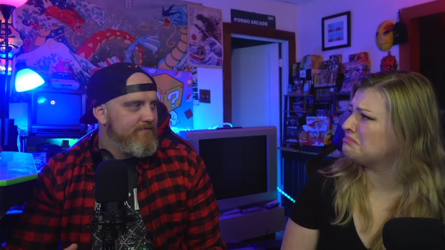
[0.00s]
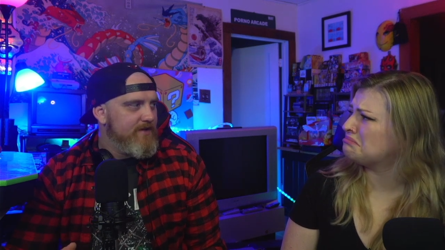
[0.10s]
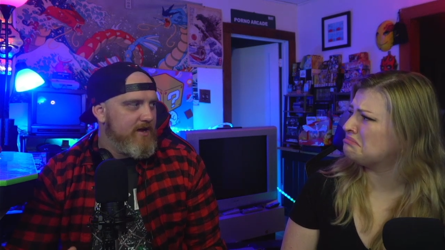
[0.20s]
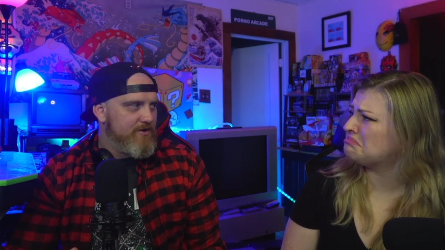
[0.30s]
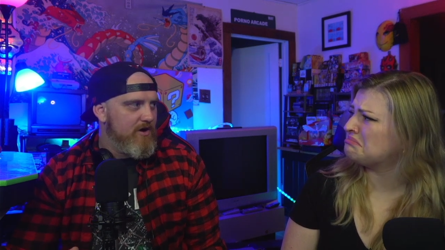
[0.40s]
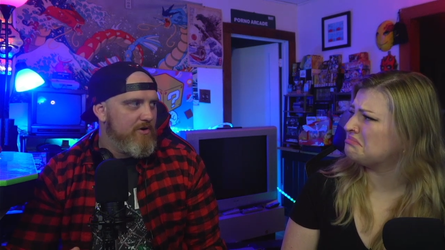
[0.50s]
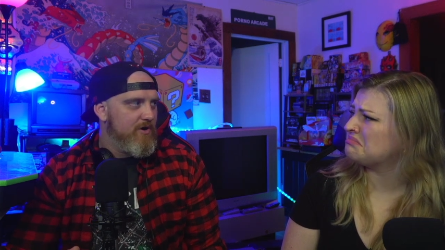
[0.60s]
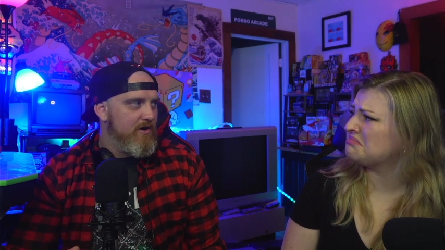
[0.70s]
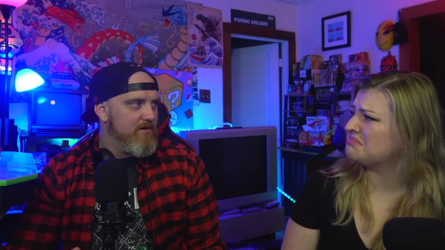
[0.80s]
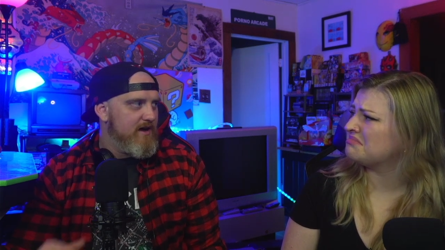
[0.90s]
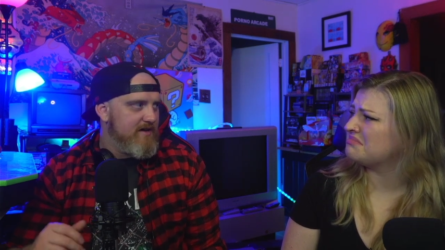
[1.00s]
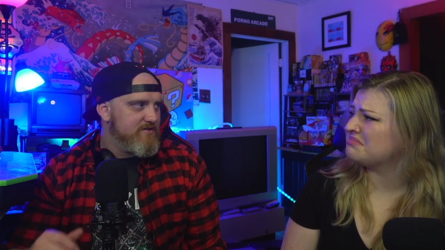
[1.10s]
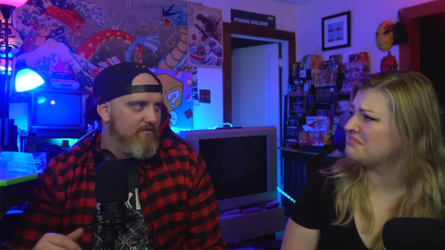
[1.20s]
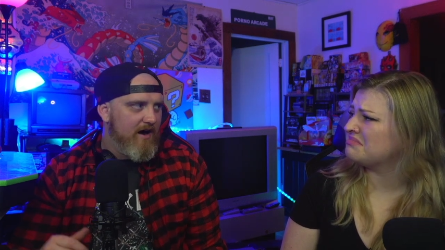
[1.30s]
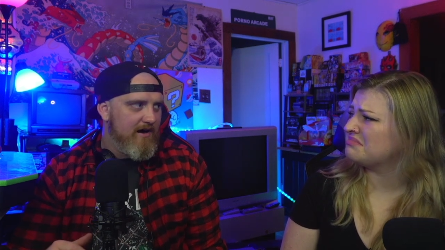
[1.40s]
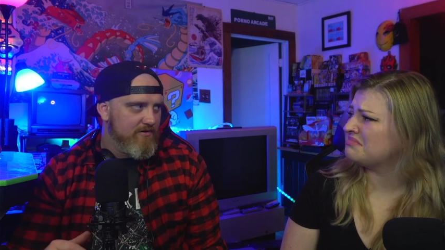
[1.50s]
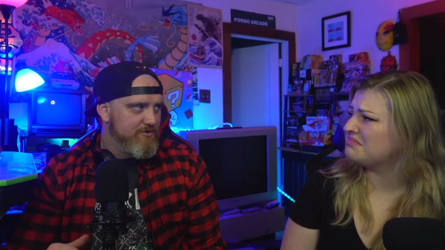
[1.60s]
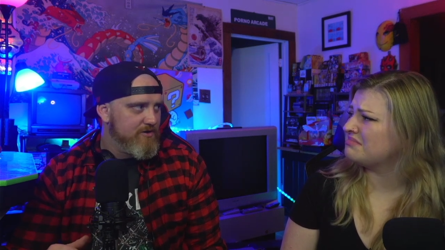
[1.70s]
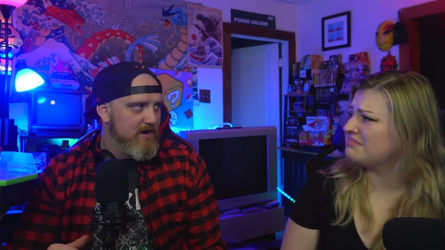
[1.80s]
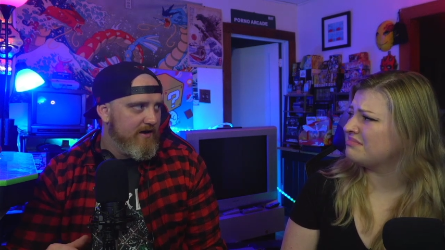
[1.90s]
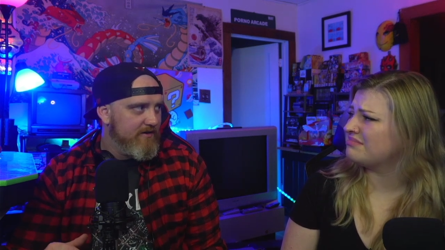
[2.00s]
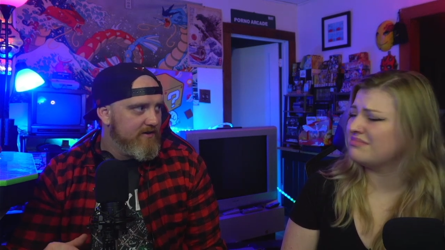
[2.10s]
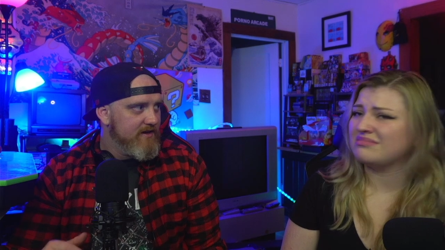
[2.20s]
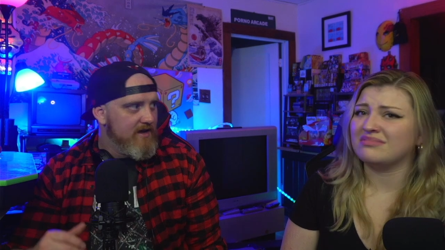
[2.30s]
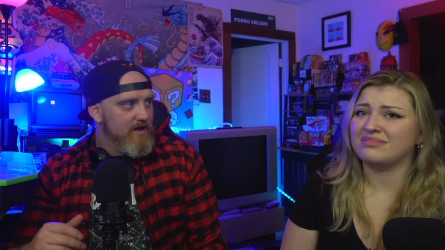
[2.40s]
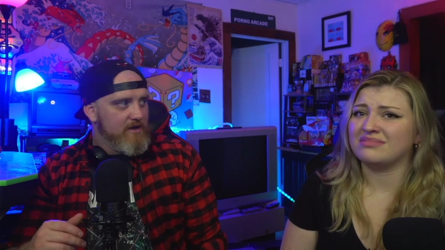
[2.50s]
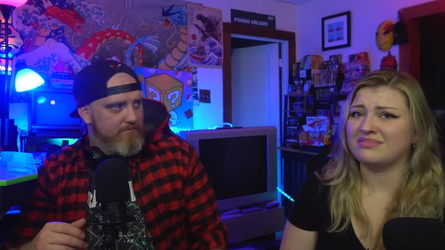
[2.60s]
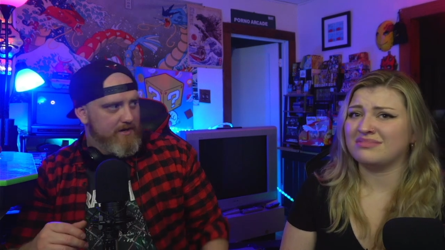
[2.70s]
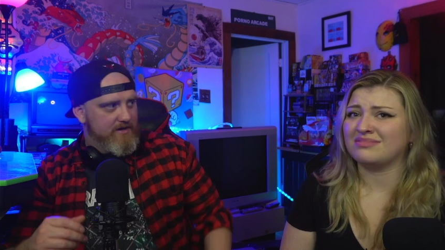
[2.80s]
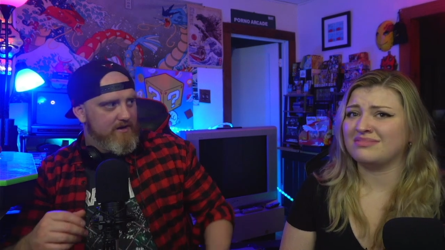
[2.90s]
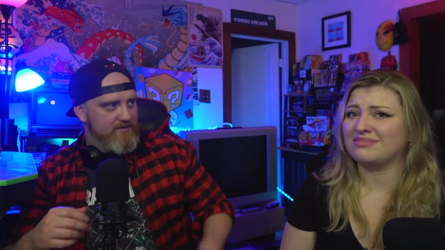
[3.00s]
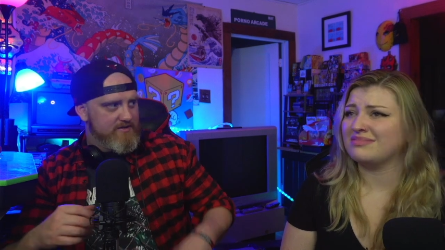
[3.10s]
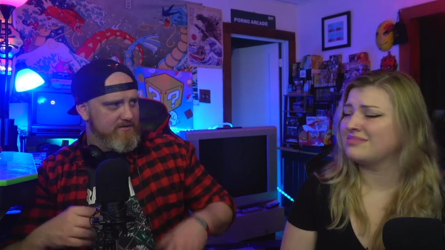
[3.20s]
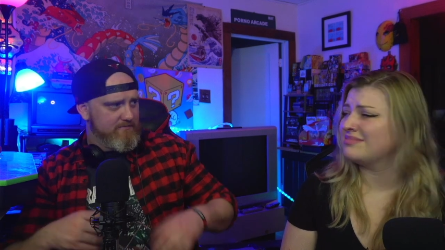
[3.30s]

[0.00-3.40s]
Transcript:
Speaker 1: at Kroger as a viral trend because